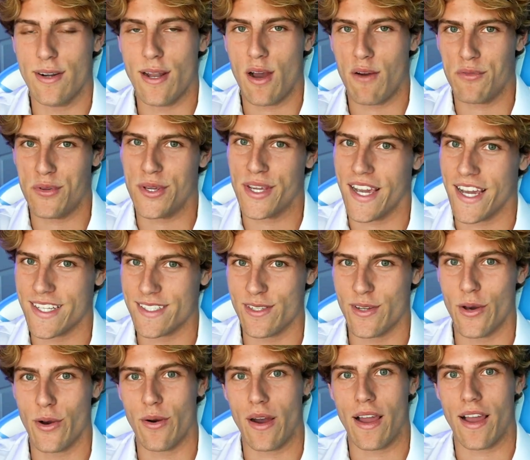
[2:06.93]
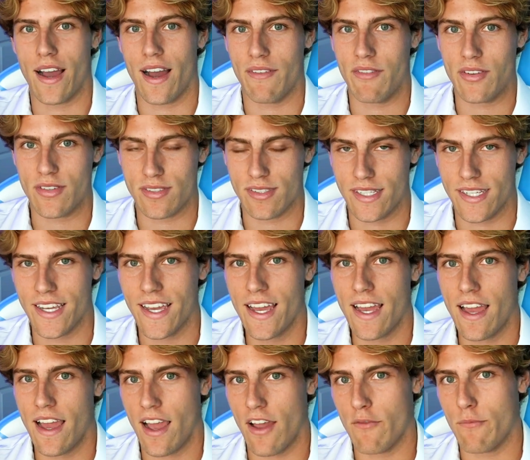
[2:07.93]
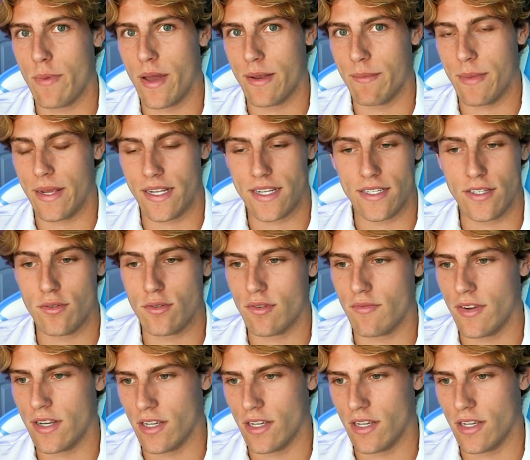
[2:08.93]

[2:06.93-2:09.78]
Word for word: Now, if you guys know, I obviously have been making YouTube